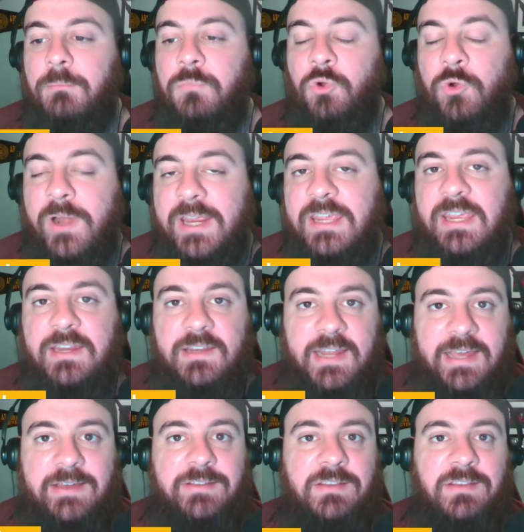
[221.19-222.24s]
Breaking
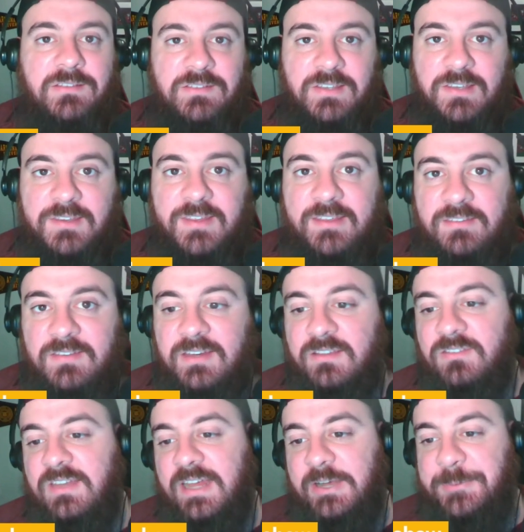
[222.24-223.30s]
down the
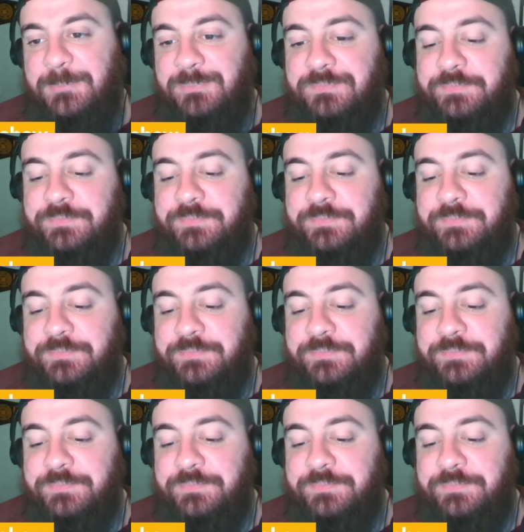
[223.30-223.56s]
statistics now,